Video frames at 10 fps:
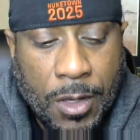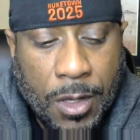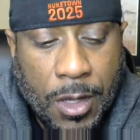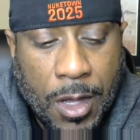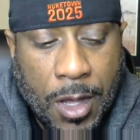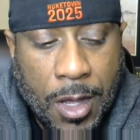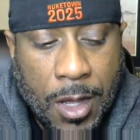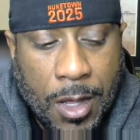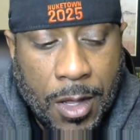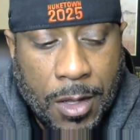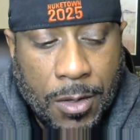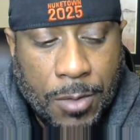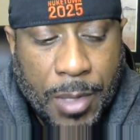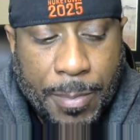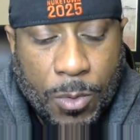Uh,
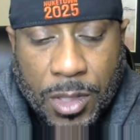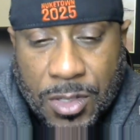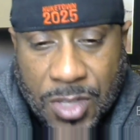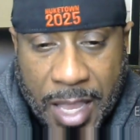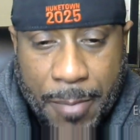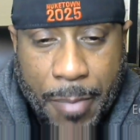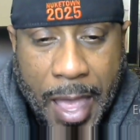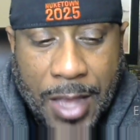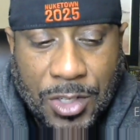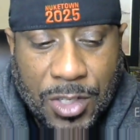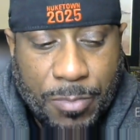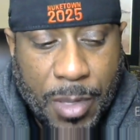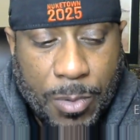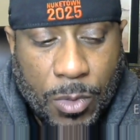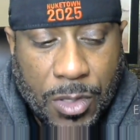people with the same passion,
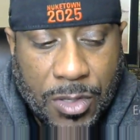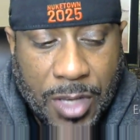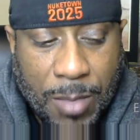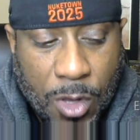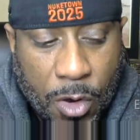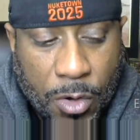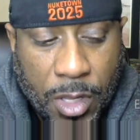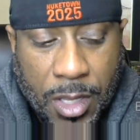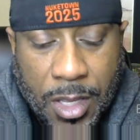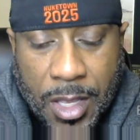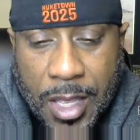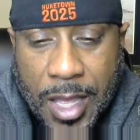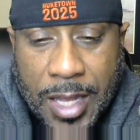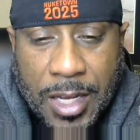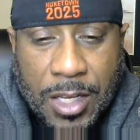people with the same yearning.
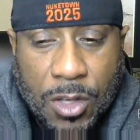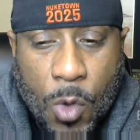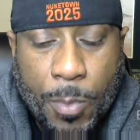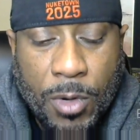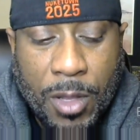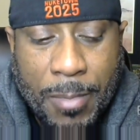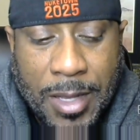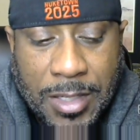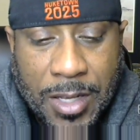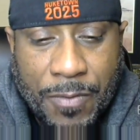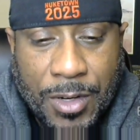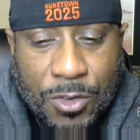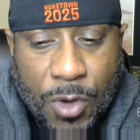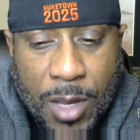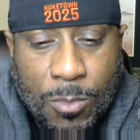I need to open up myself and
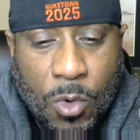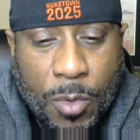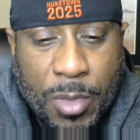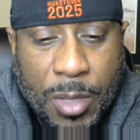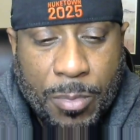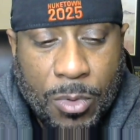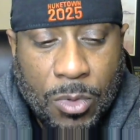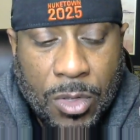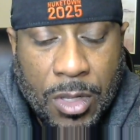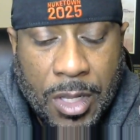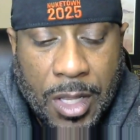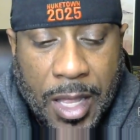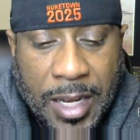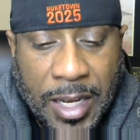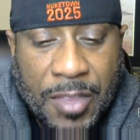train more people
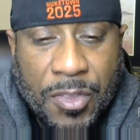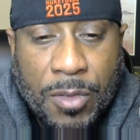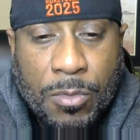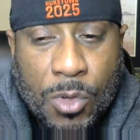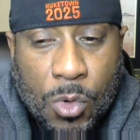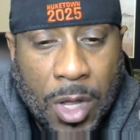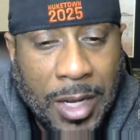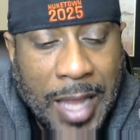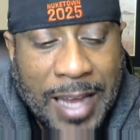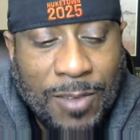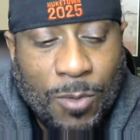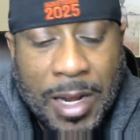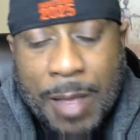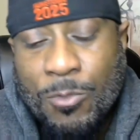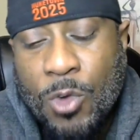and let them do a lot of
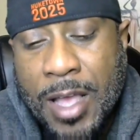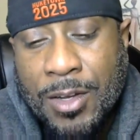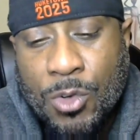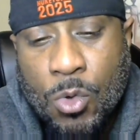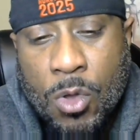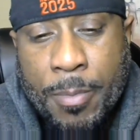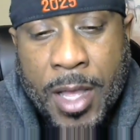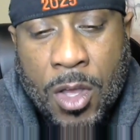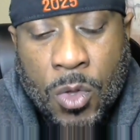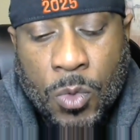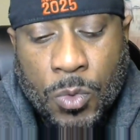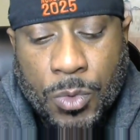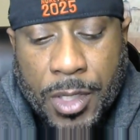what I'm trying to do on my own.